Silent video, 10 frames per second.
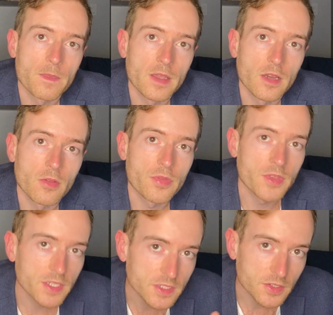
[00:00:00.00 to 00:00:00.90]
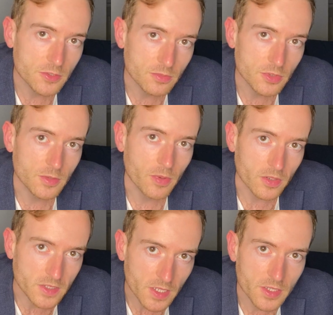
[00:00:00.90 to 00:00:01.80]
Now, this new moon in
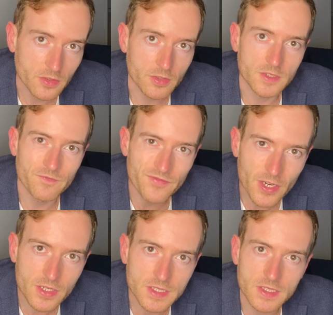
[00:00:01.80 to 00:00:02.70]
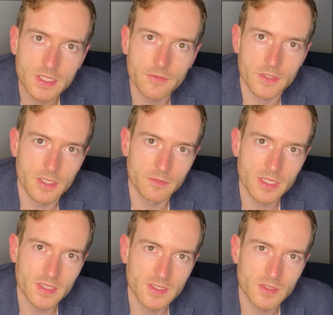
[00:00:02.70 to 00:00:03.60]
particular is very significant
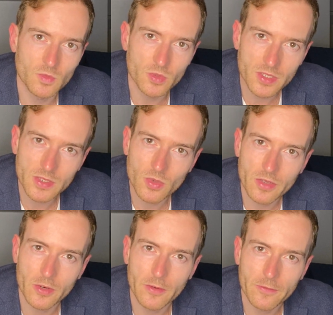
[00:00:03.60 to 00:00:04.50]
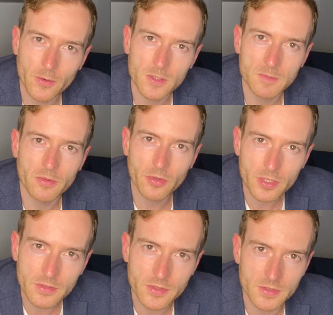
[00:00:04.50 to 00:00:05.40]
because it's really one of our first
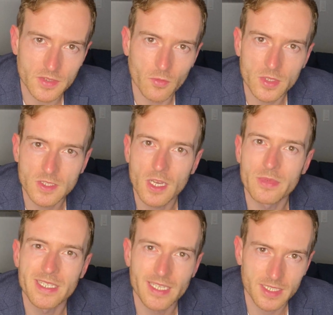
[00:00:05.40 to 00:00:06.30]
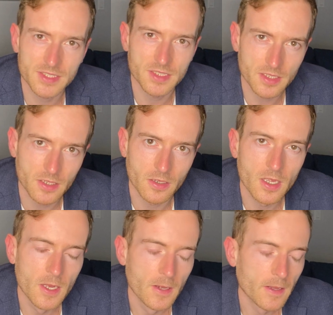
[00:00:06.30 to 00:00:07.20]
previews of what's coming next year.
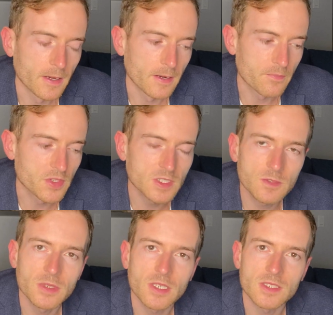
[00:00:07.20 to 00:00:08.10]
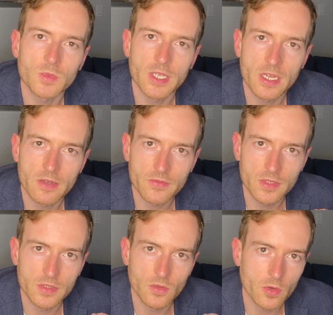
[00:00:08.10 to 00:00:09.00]
Uh, this is because we have
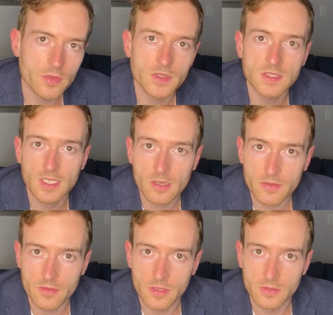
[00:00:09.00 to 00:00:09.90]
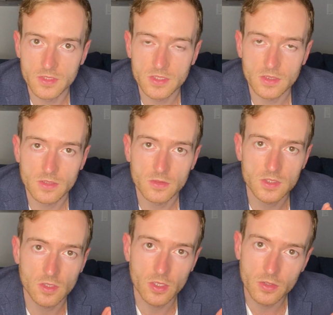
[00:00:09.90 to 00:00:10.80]
the north and south nodes
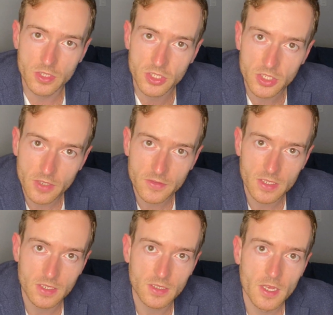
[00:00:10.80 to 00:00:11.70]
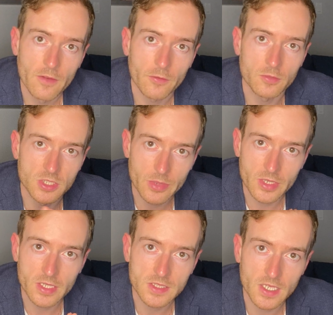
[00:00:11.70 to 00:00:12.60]
slowly shifting from
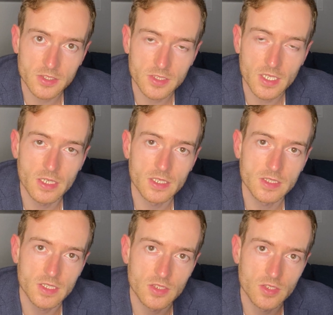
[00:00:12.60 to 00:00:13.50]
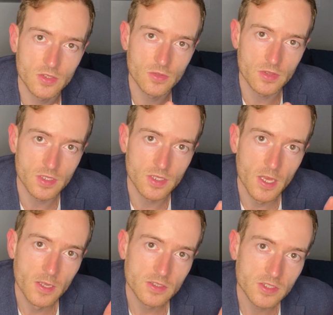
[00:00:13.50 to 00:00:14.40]
Gemini Sagittarius into the
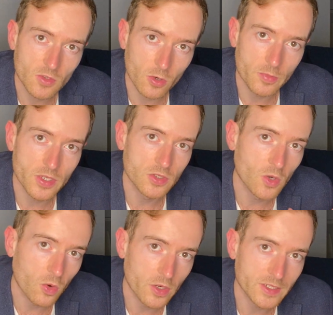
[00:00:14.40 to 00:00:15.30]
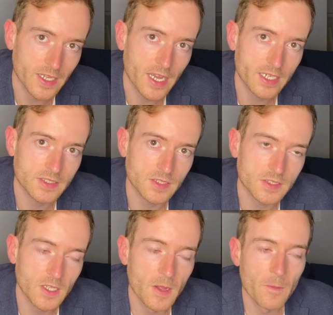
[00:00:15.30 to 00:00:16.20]
Scorpio Taurus
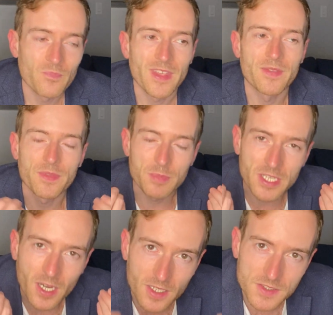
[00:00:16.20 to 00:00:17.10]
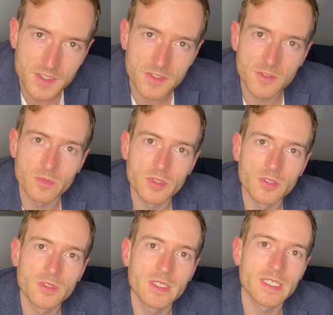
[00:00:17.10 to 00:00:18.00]
axis. And because this new
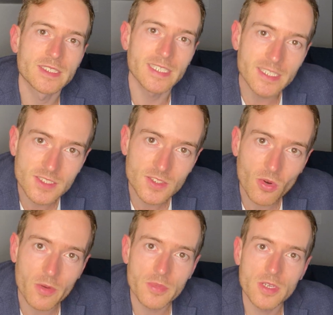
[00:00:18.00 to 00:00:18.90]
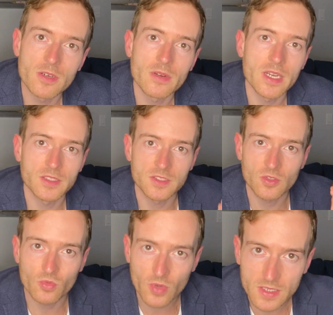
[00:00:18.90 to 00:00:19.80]
moon is in Scorpio and it's
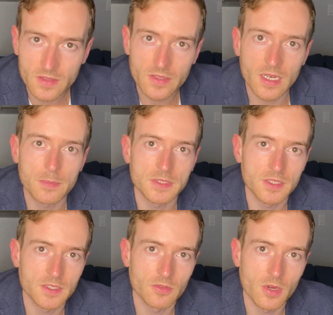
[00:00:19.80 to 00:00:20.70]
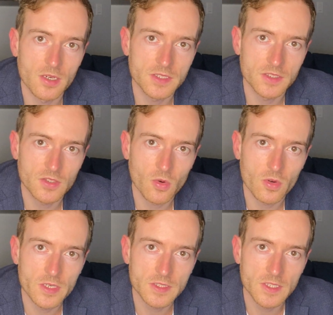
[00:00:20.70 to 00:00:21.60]
directly opposite Uranus and
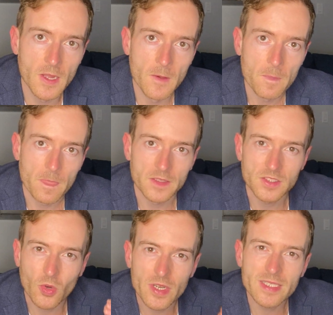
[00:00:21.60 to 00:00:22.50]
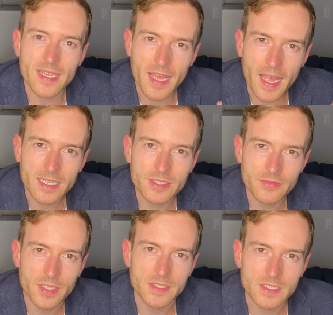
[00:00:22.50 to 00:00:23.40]
Taurus, it's going to
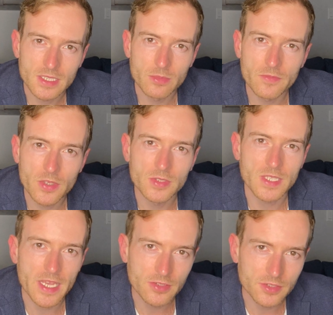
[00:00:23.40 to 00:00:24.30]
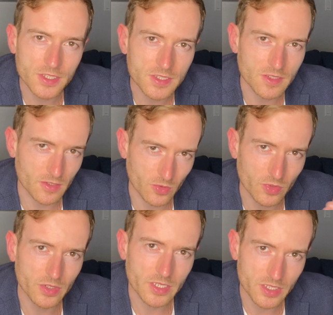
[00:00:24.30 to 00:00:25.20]
activate some of those energies that are
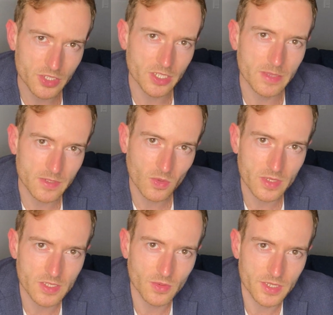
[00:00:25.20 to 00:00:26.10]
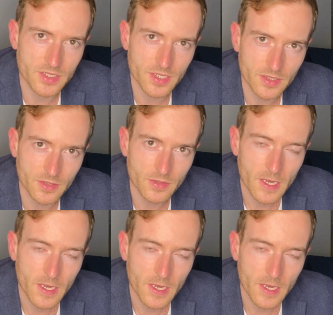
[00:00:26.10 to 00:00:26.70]
really going to shape 2022.